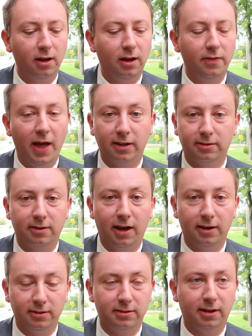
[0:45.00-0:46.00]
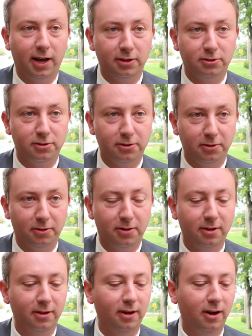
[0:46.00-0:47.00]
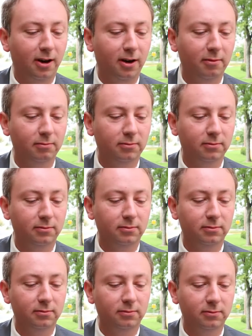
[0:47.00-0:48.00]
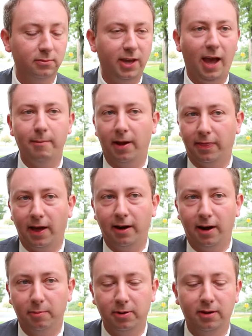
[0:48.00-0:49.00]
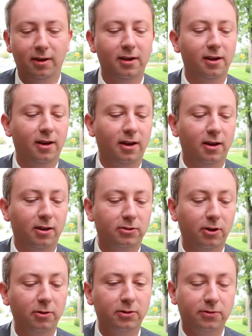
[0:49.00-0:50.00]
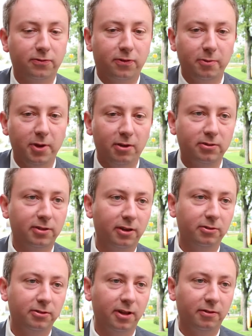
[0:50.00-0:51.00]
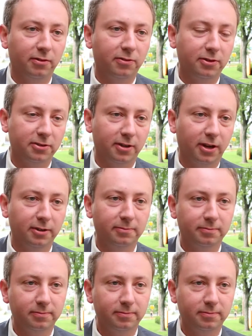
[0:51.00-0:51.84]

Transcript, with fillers: and that's the honest to God's truth. Um, can't make that up. So it was, for me, it was, it was love at first sight.